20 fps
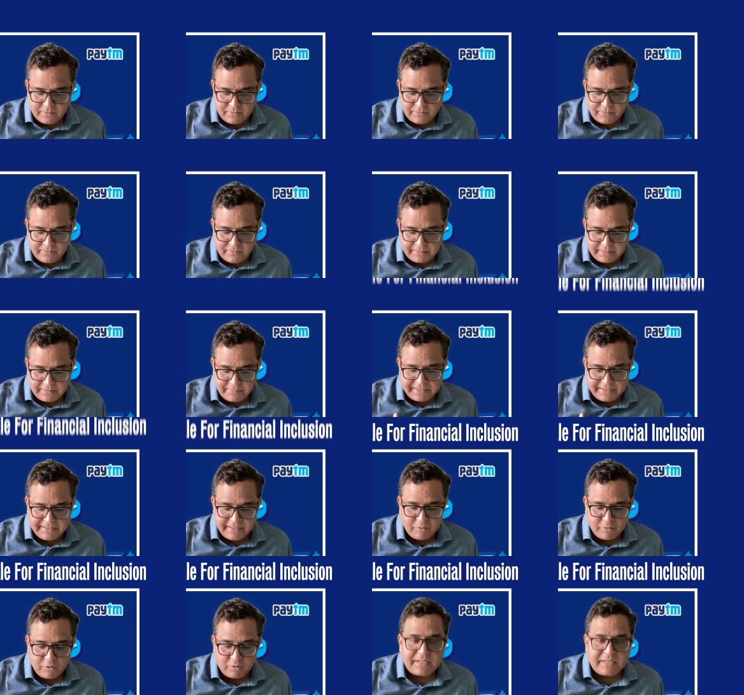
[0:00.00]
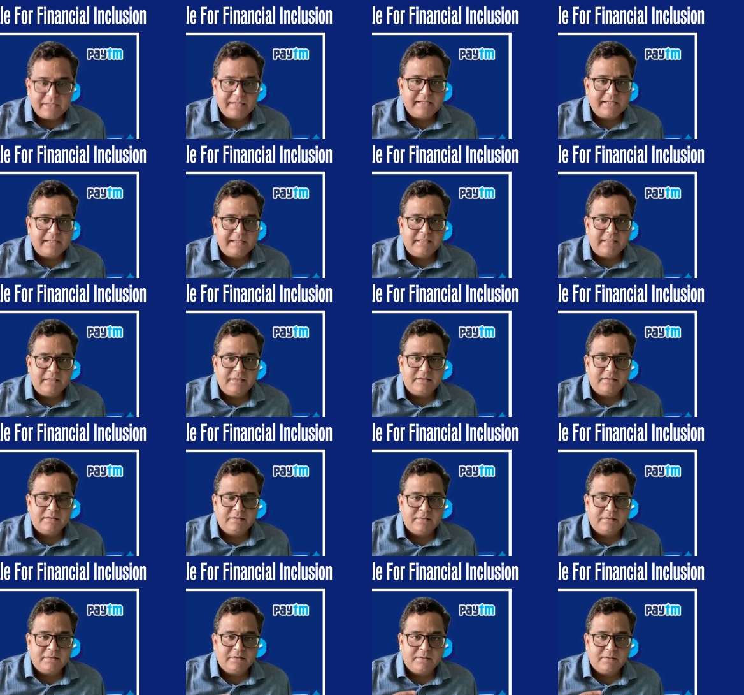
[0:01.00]
we at Paytm look at any
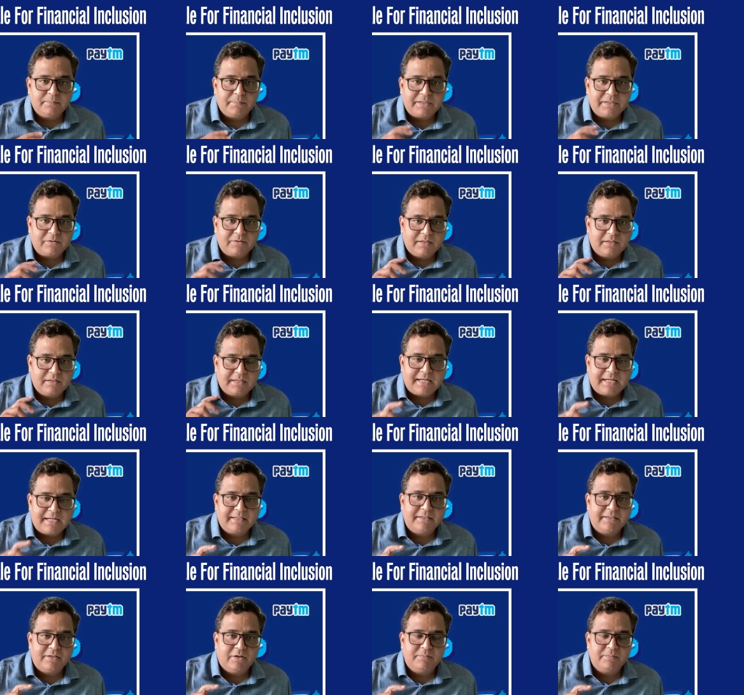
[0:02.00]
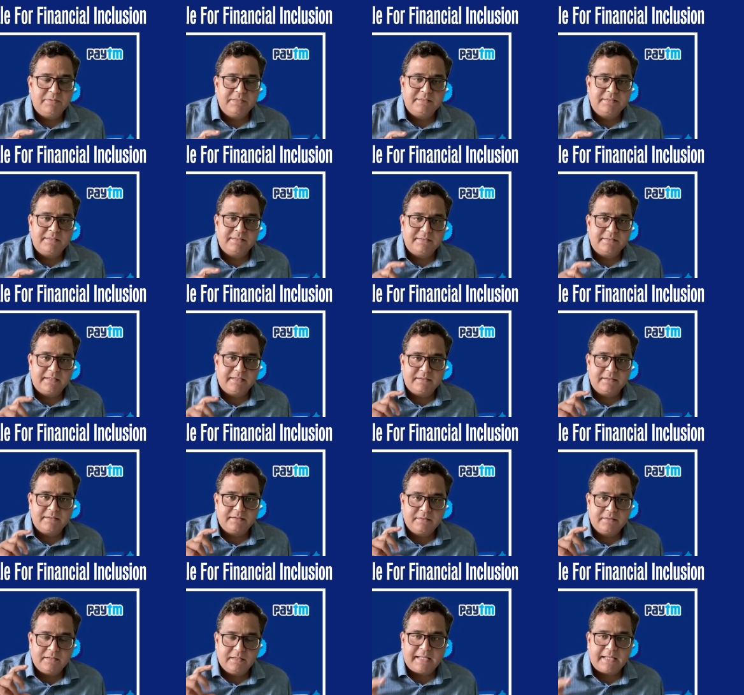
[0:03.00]
particular category or business and
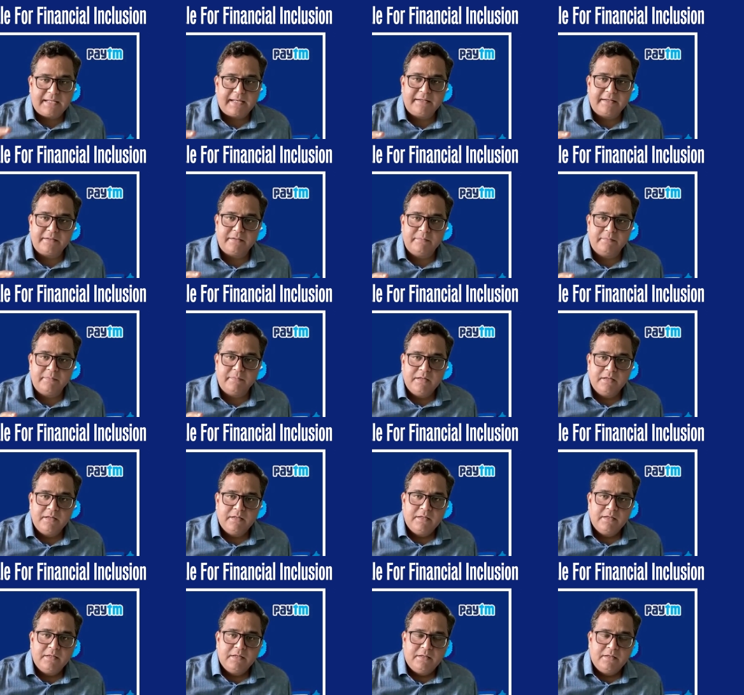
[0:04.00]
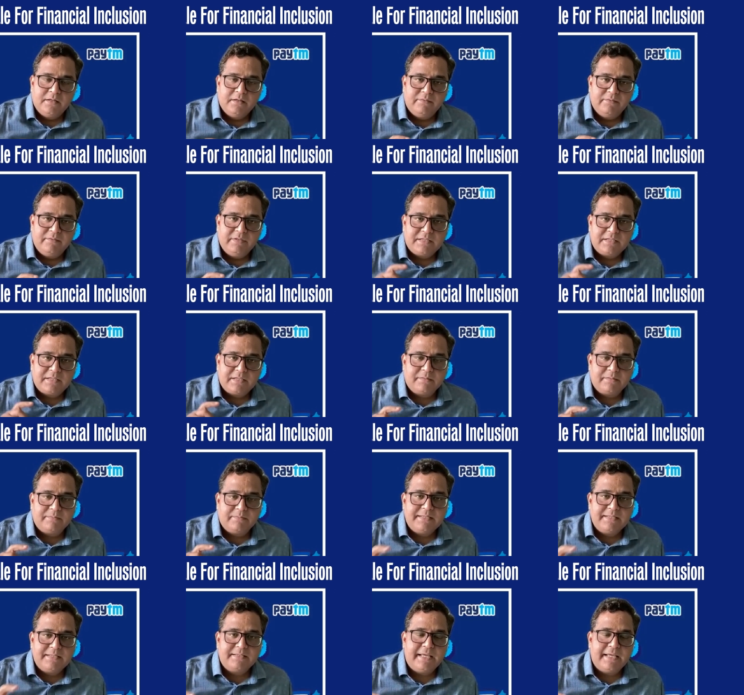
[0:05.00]
line item, we start
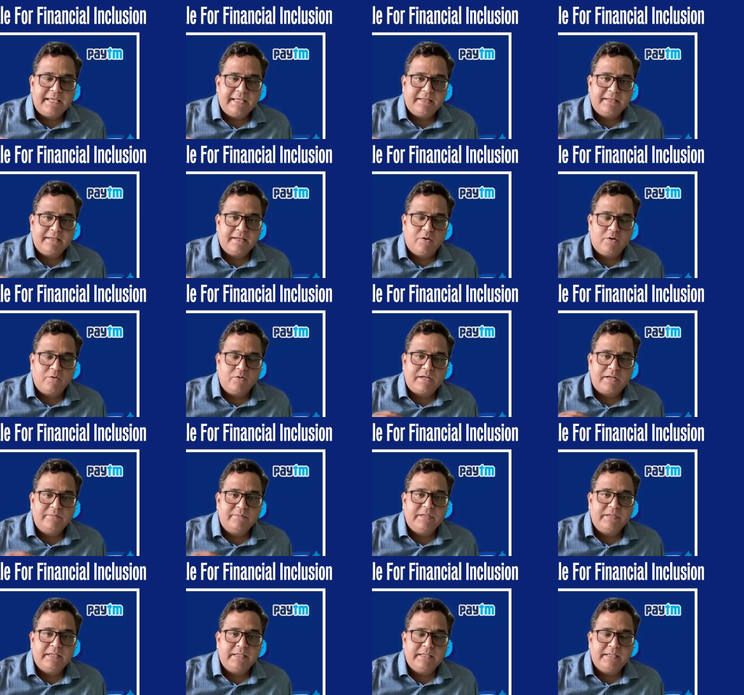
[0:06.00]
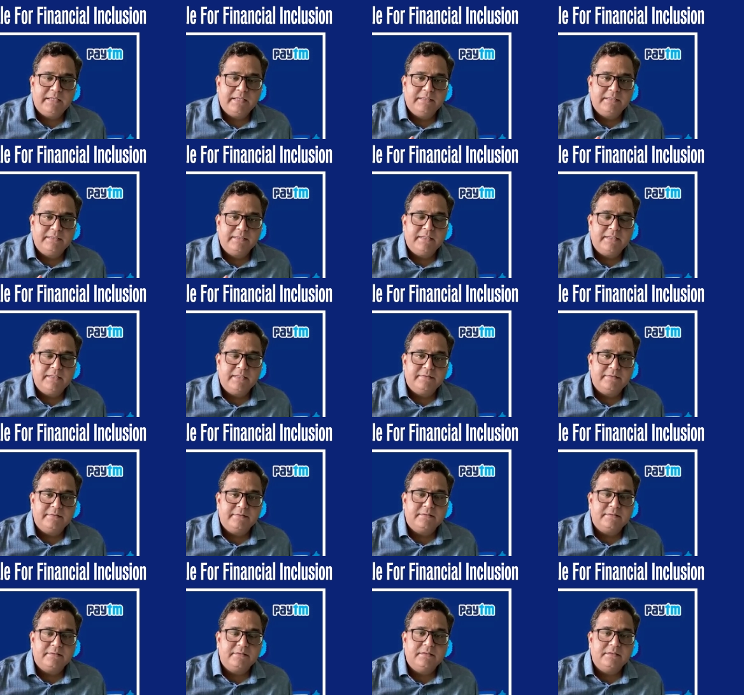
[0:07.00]
by saying, how can we
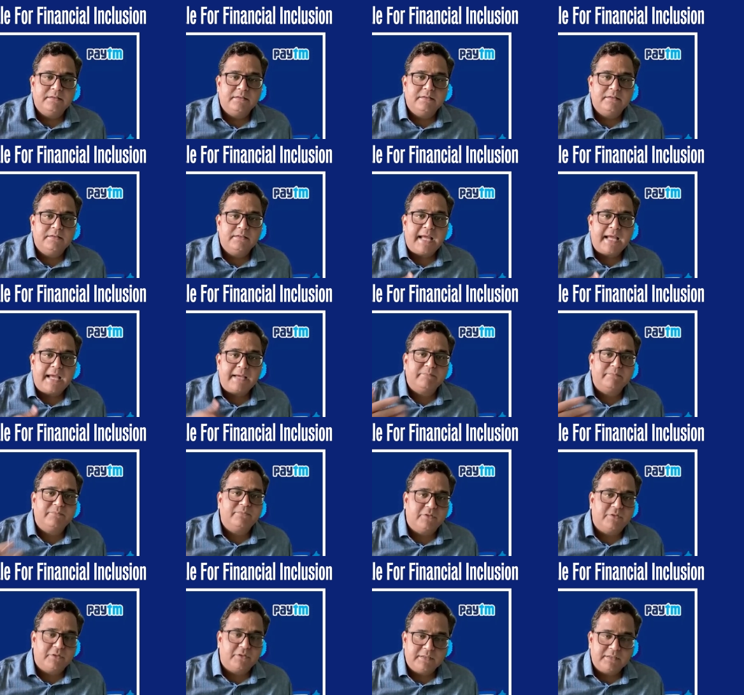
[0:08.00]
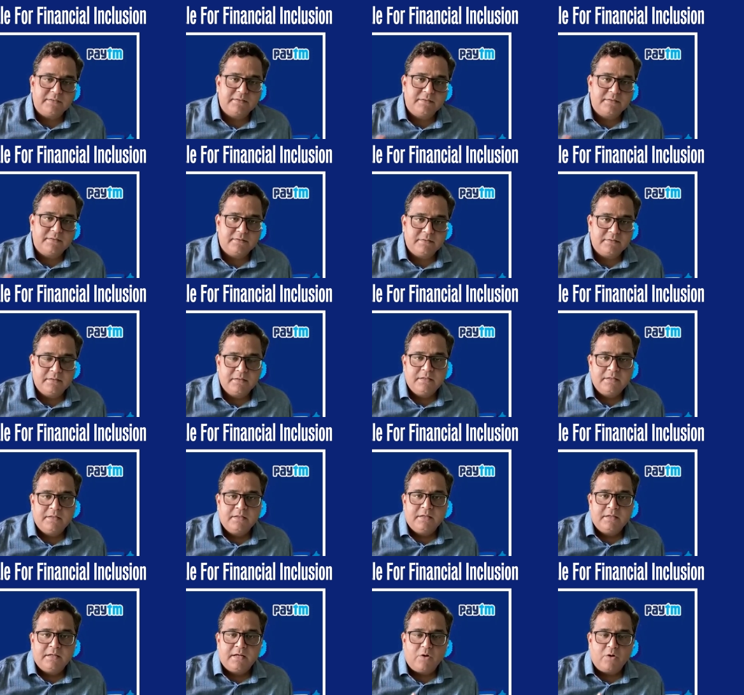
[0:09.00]
increase the TAM for this?
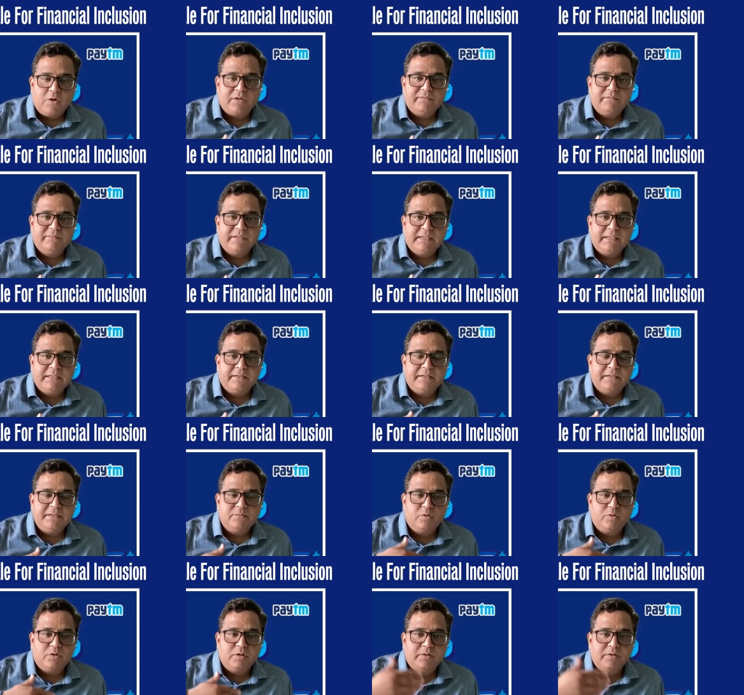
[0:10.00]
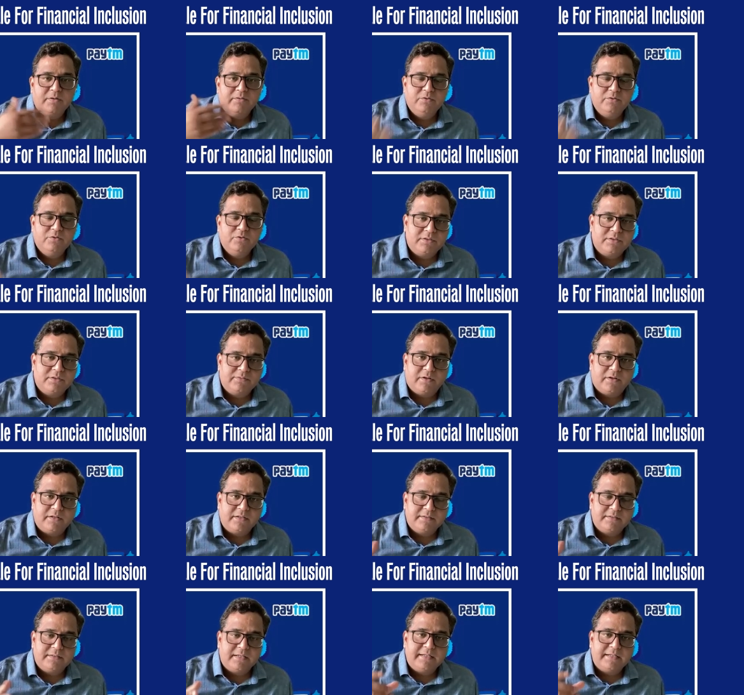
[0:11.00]
How can we increase more number of users for
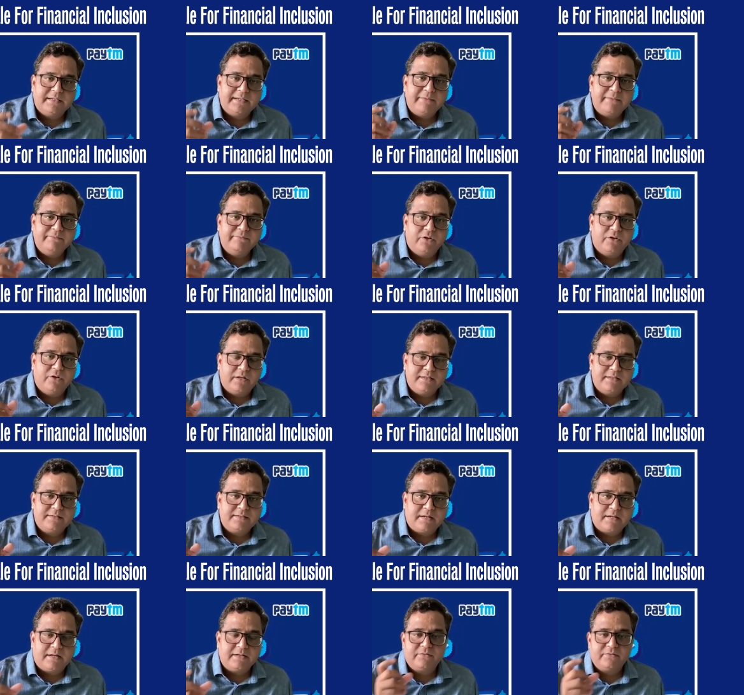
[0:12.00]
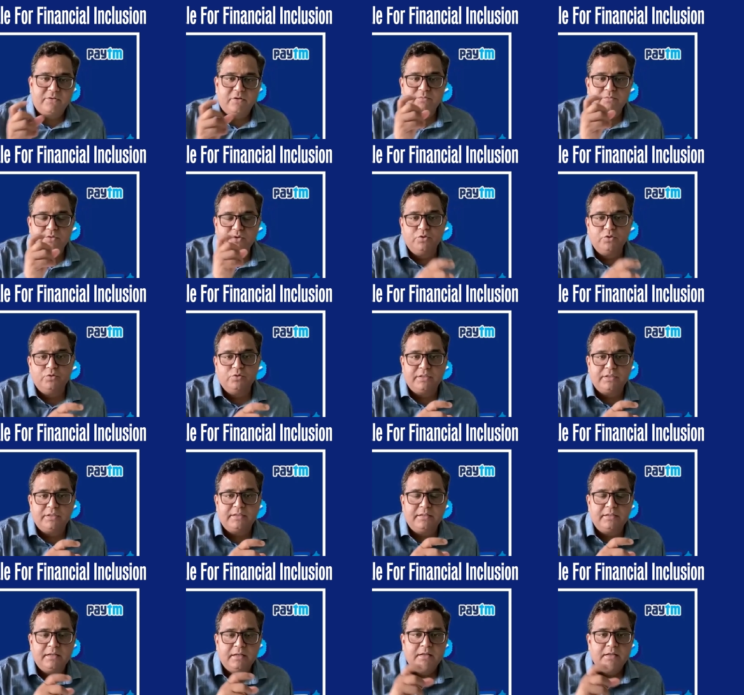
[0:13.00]
this? And TAM for us starts from users,